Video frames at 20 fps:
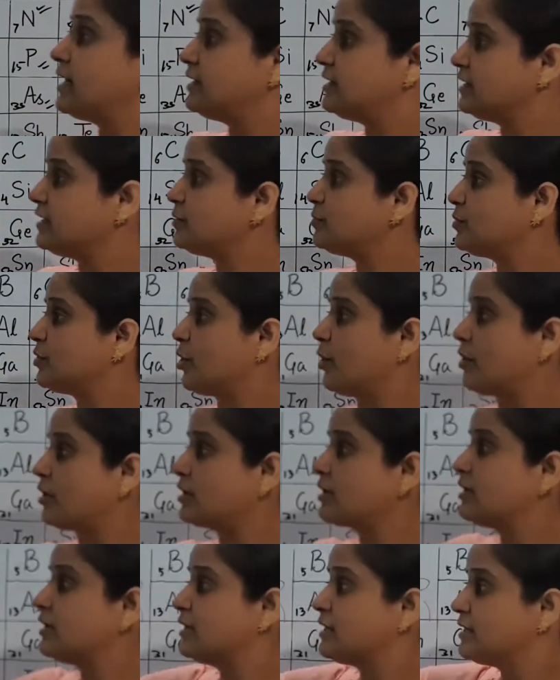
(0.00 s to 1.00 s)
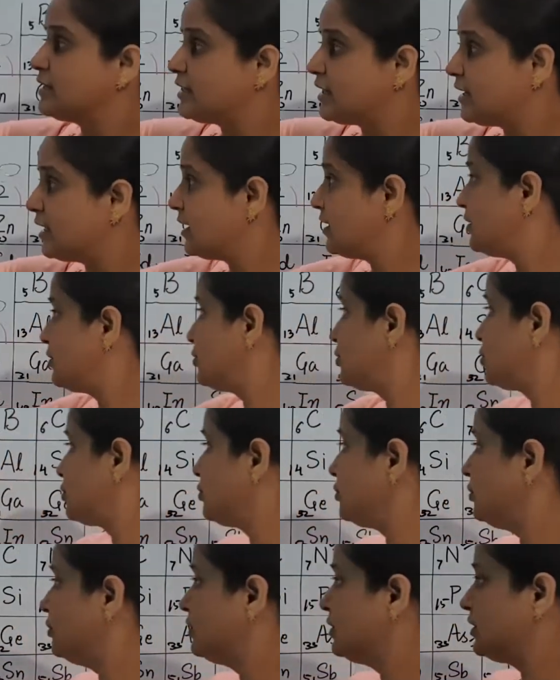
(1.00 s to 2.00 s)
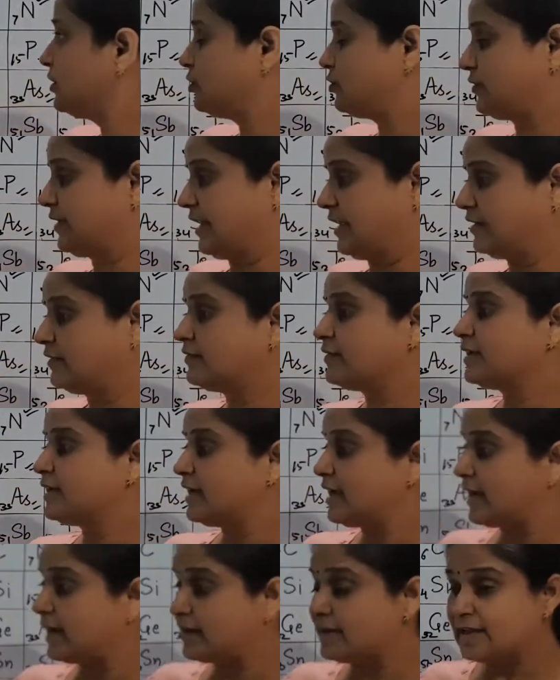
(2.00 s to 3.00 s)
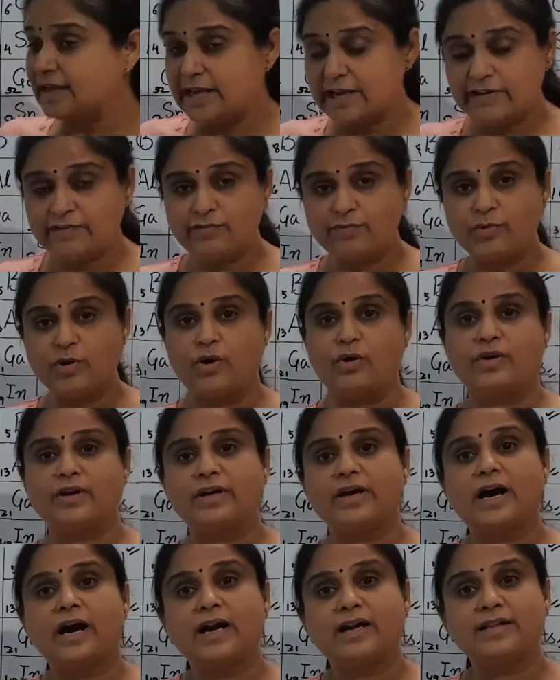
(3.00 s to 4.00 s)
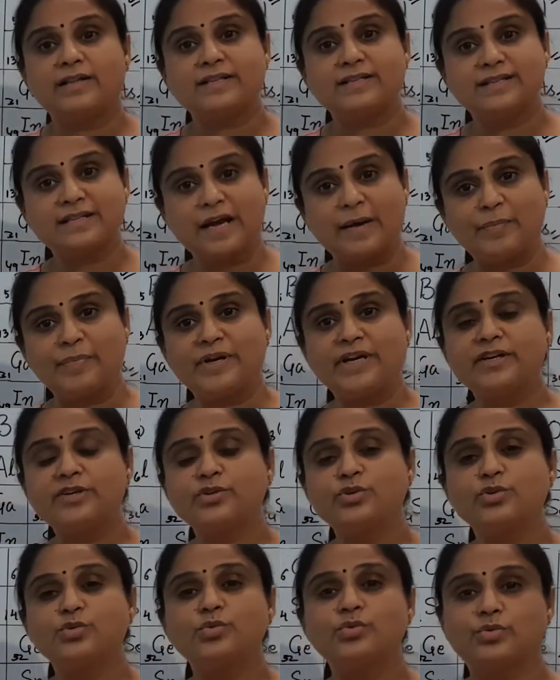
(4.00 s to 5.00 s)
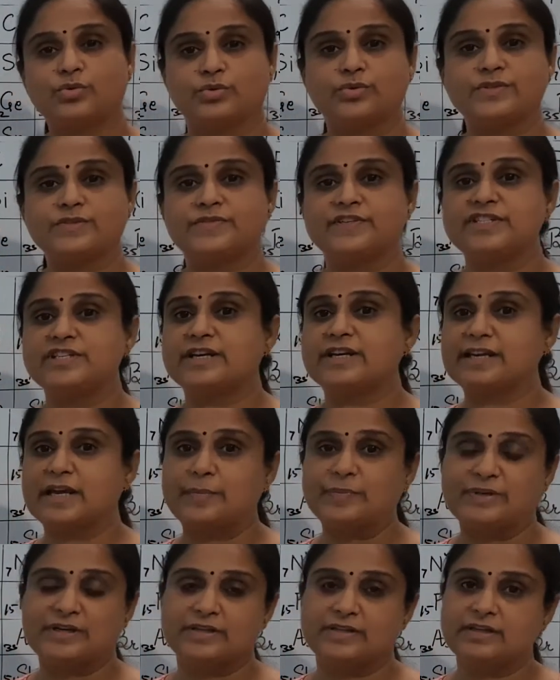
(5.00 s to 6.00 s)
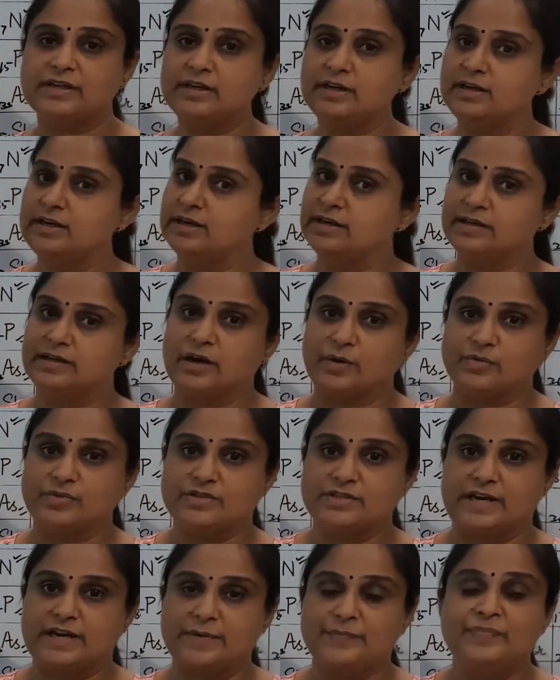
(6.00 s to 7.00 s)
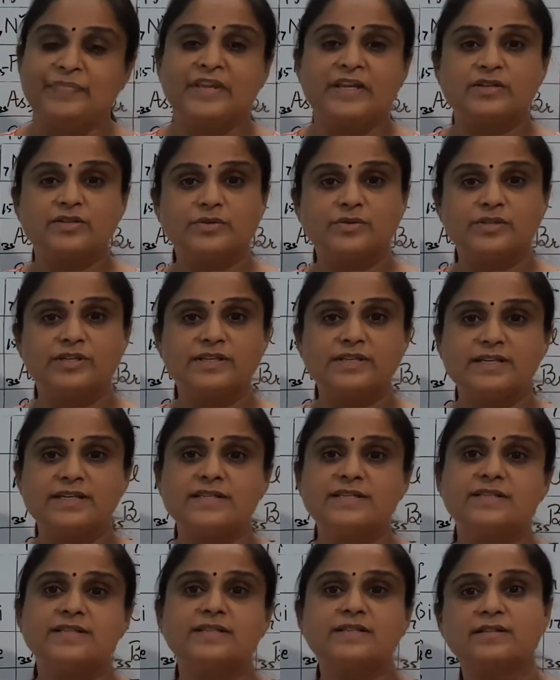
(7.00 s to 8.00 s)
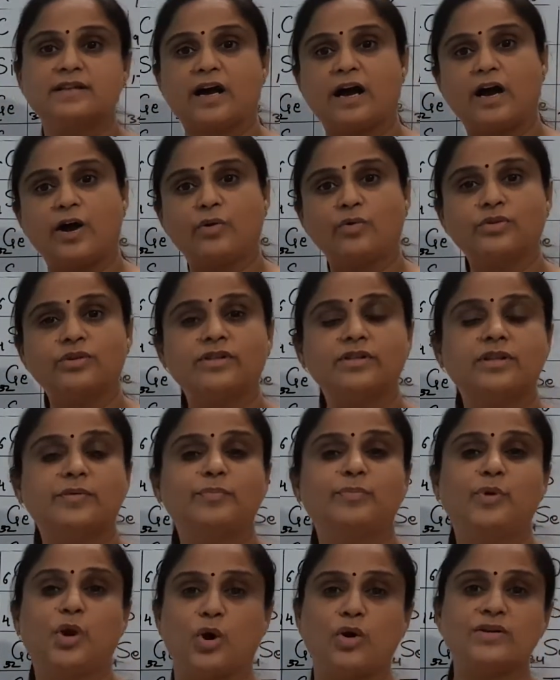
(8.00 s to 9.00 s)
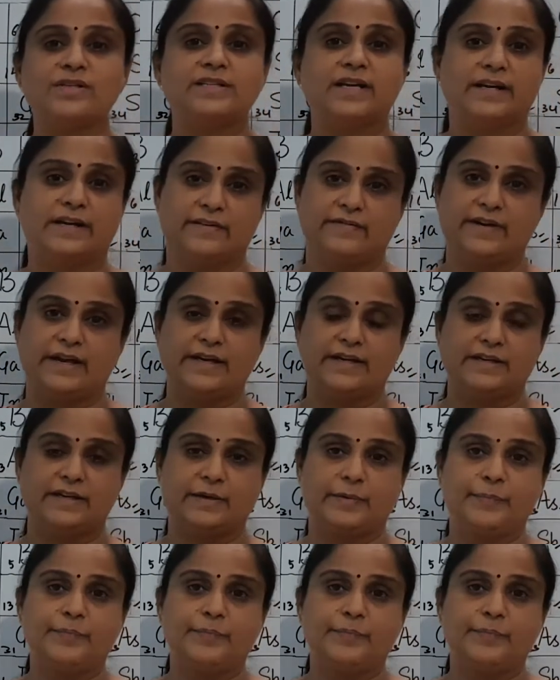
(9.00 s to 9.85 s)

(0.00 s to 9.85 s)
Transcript: D block 3rd to 12, and F block are the separate 2 rows which are kept at the downside. So this is how the blocks are divided.